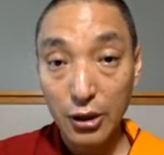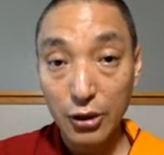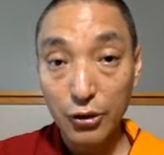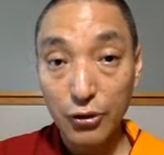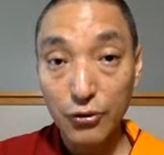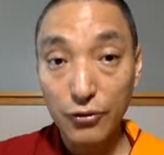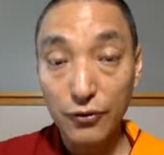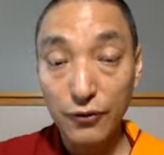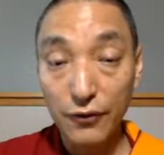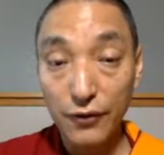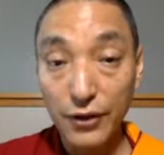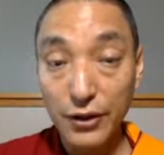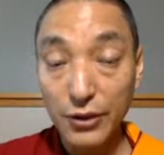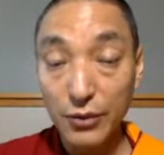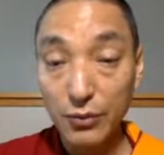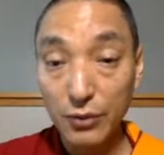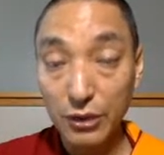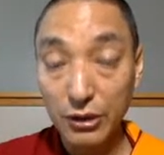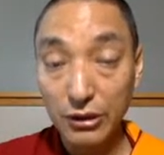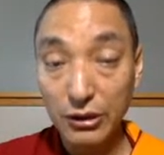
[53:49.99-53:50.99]
So first
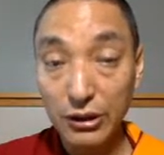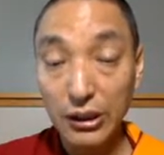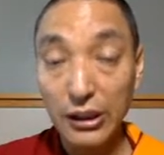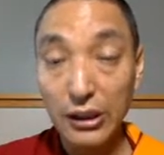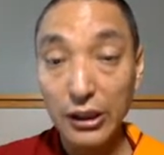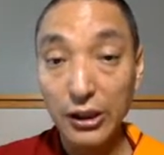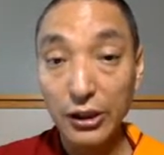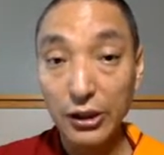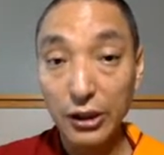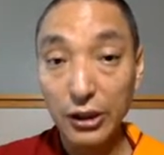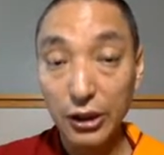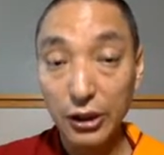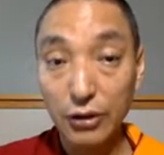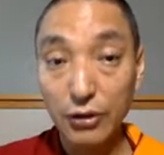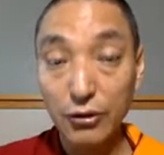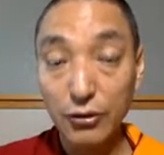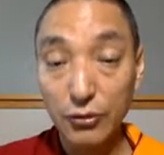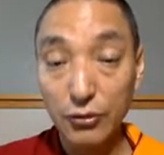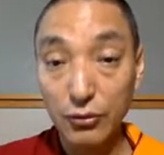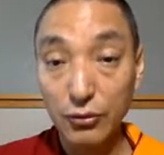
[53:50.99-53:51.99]
we really need
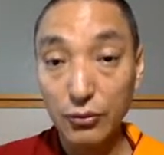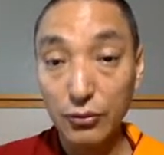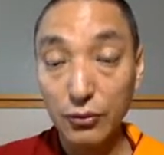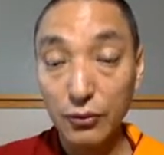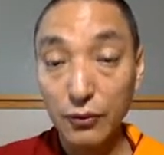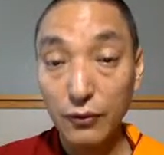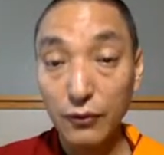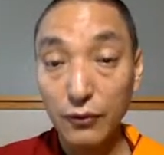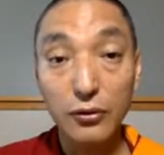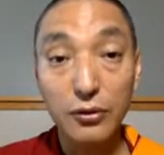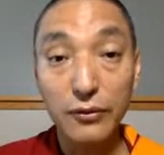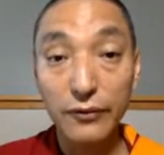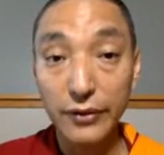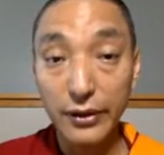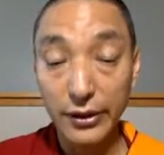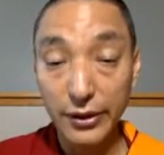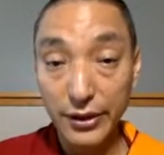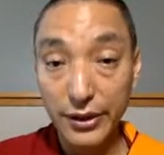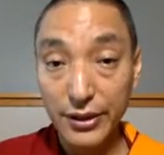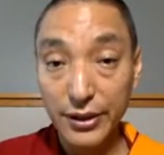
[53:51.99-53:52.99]
to fulfill
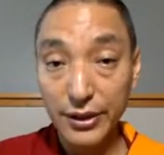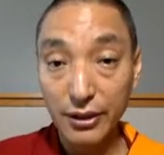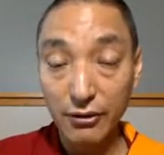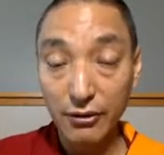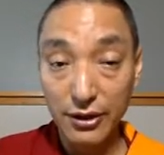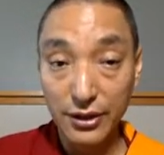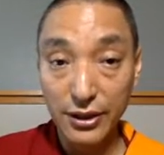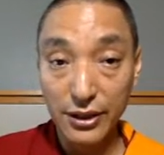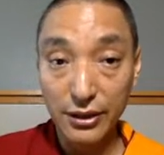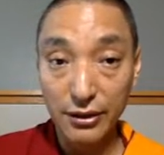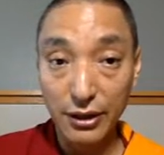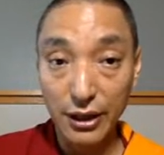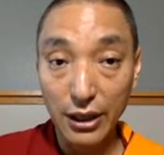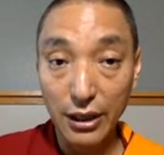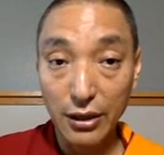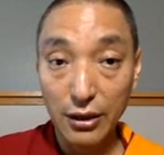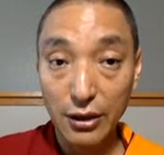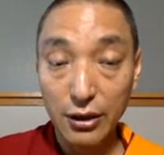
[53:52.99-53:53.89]
these criteria.